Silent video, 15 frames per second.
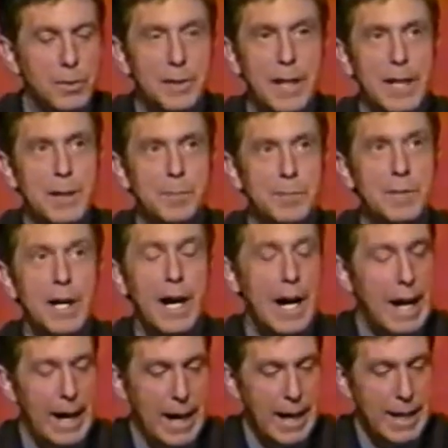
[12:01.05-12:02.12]
named
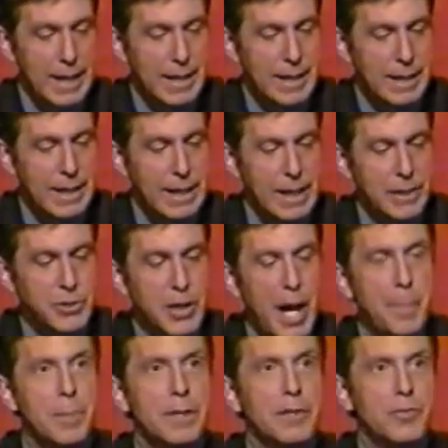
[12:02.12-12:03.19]
Ai, and
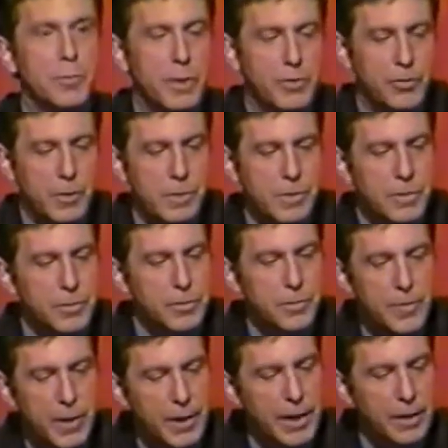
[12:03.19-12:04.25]
Japanese researchers are
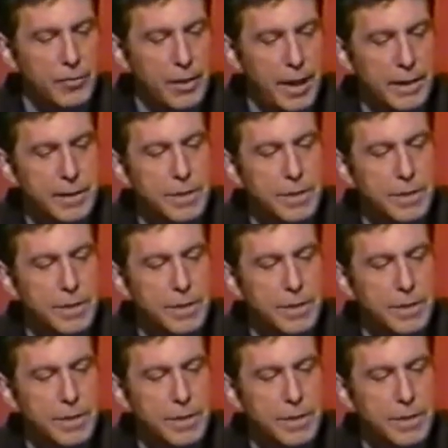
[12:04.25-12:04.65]
very excited